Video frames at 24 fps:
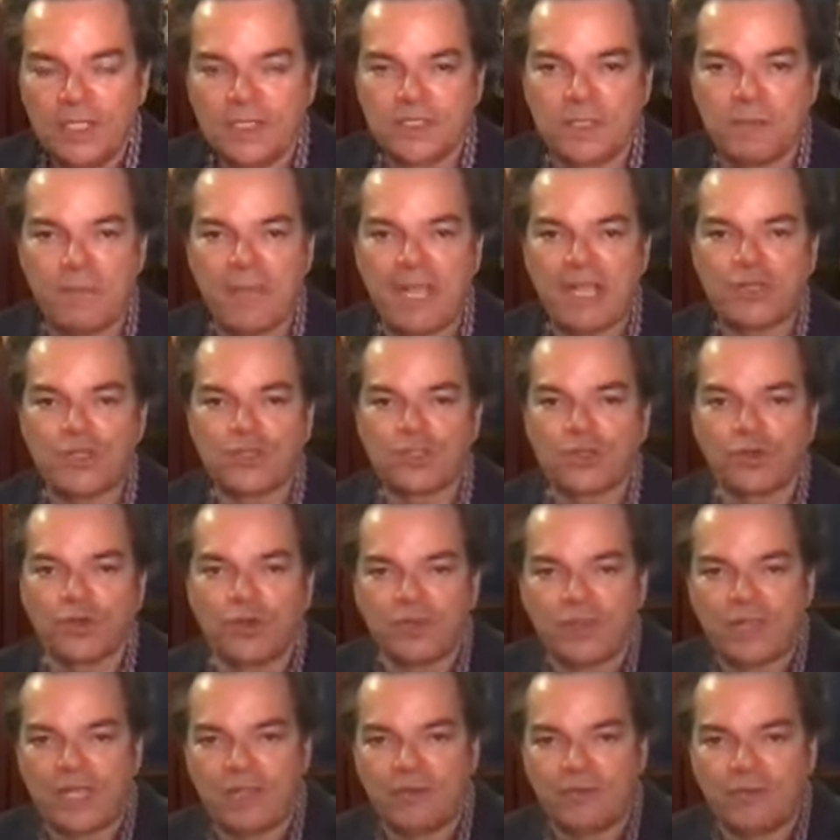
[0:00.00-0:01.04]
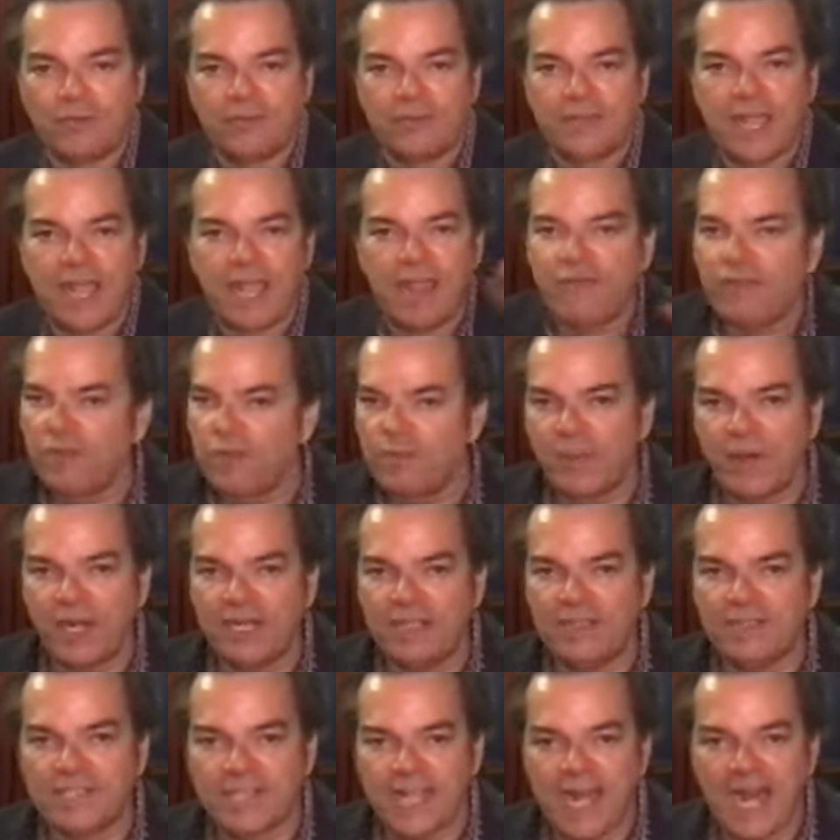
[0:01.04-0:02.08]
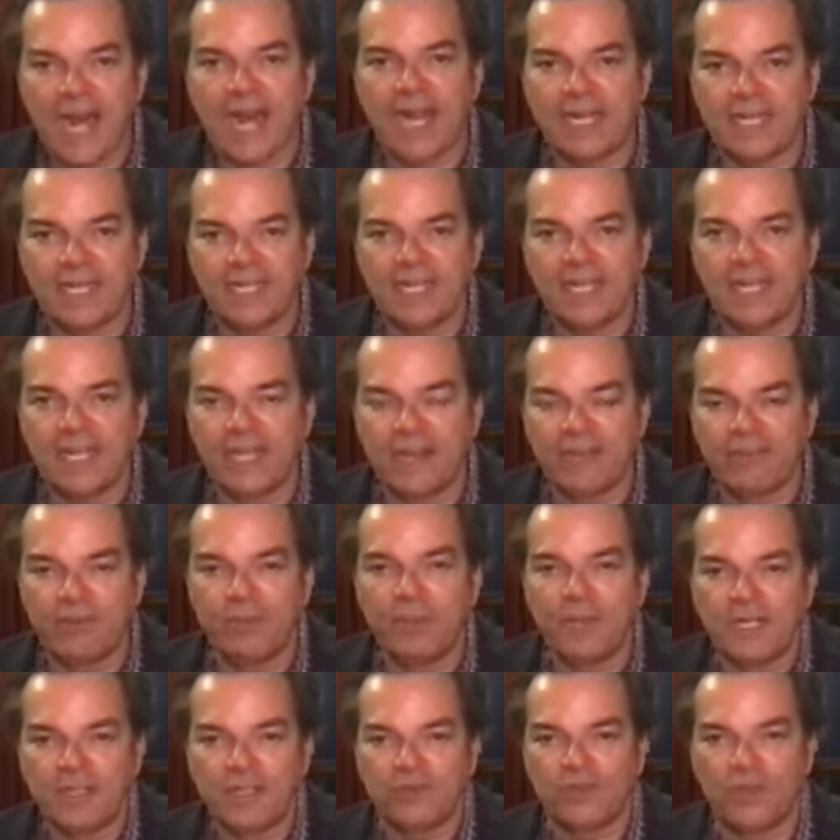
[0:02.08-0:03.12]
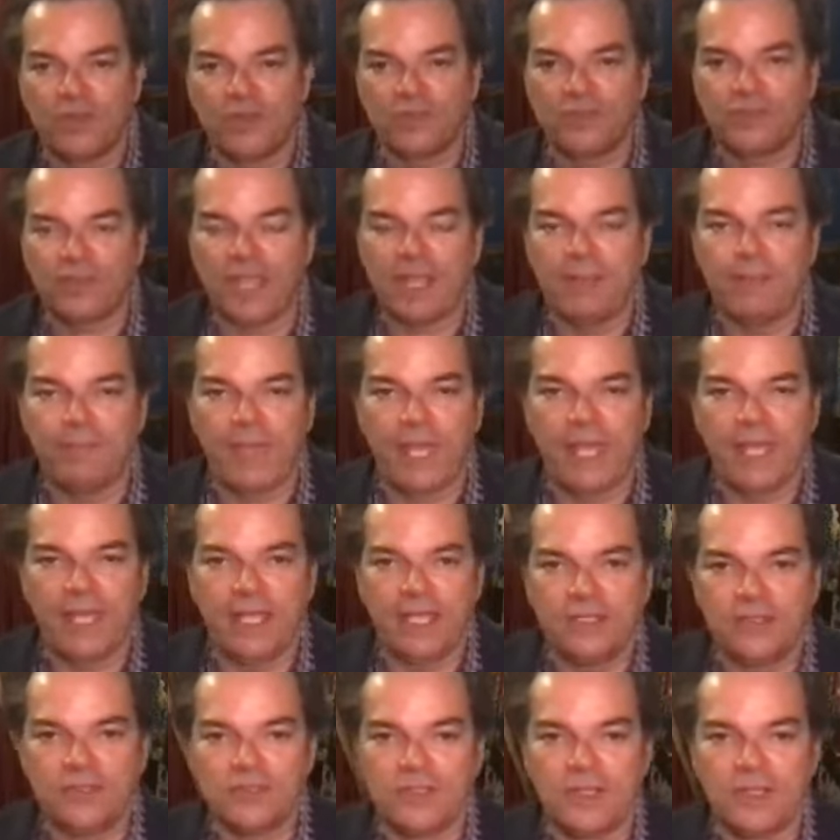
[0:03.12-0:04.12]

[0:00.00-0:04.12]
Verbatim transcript: to make sure that everybody's got it and everybody's on the same page,